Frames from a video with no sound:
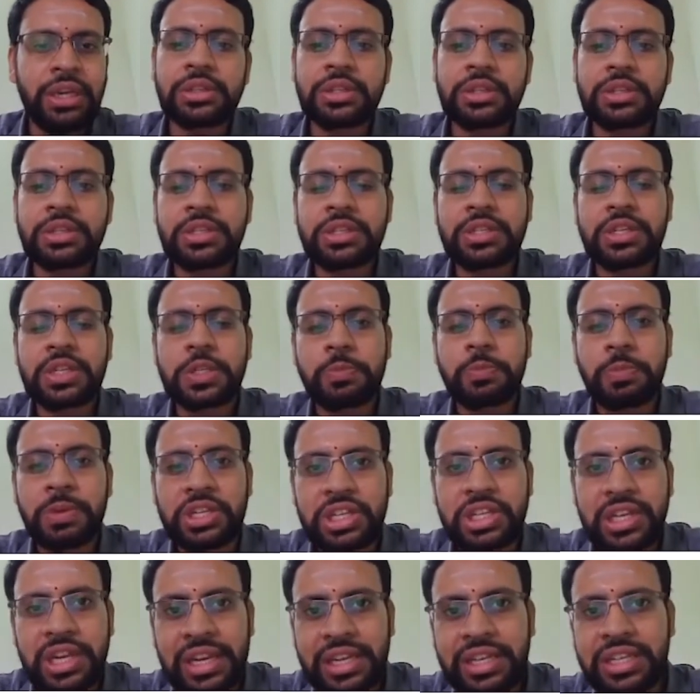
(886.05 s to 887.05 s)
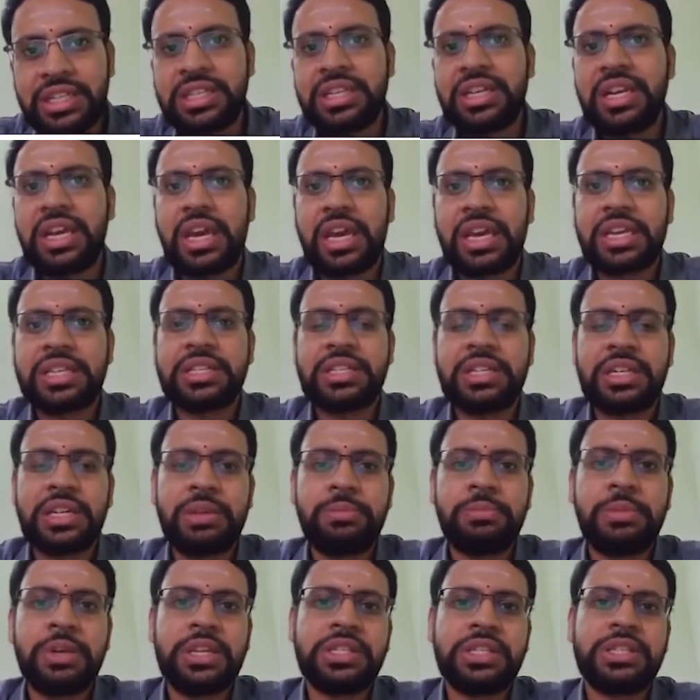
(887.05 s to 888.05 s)
This is a specialized X-ray
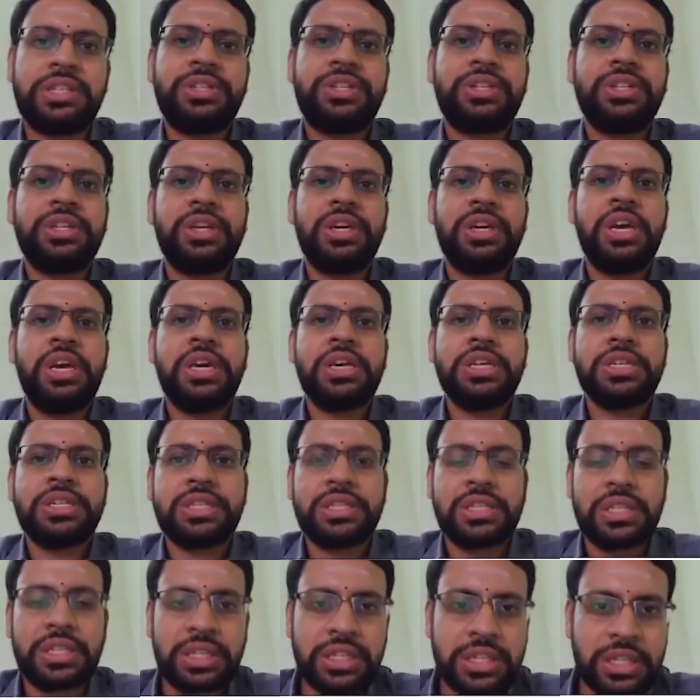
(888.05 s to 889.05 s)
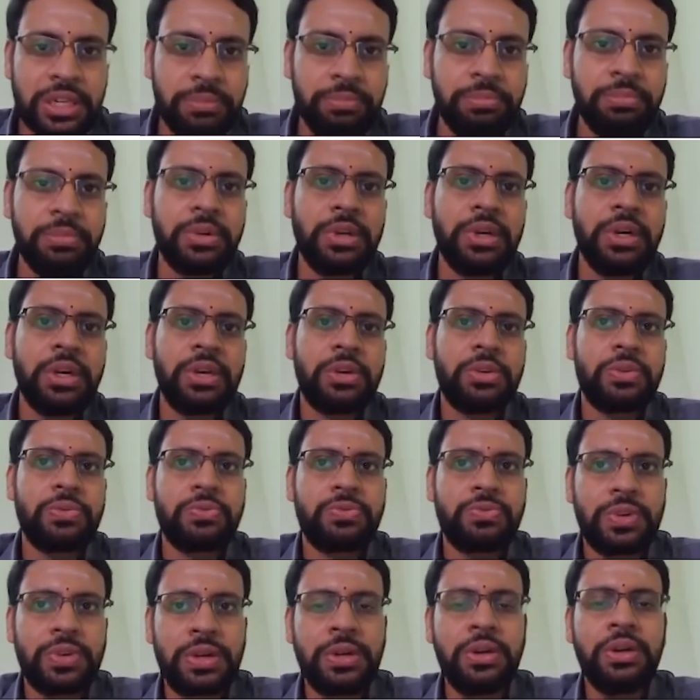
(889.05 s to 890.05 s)
based system
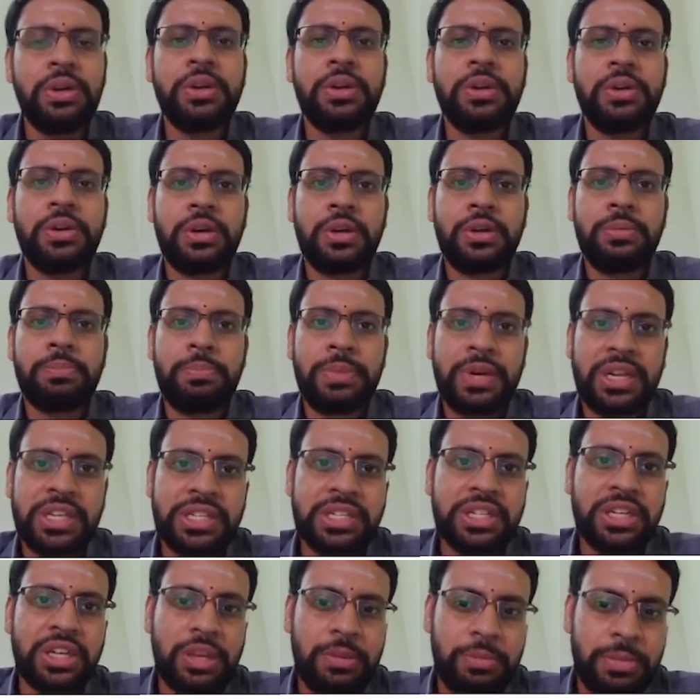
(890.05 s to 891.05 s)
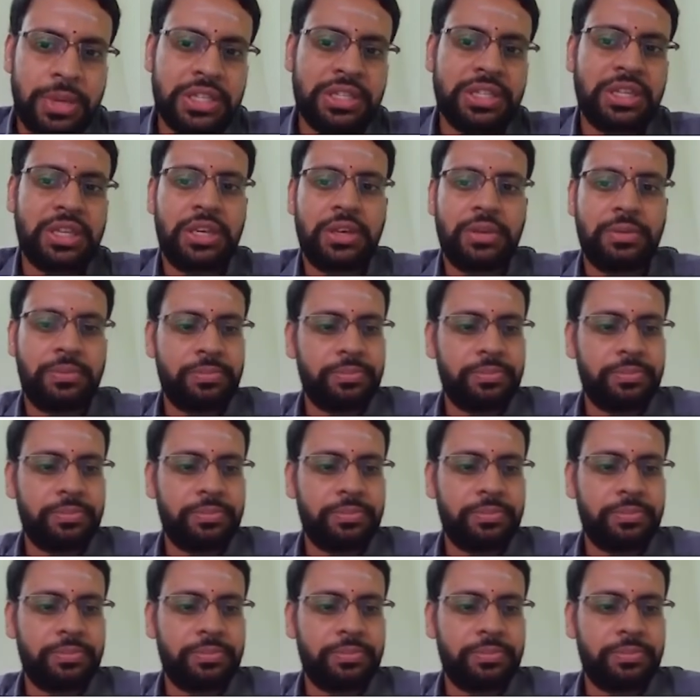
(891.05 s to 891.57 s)
for breast imaging.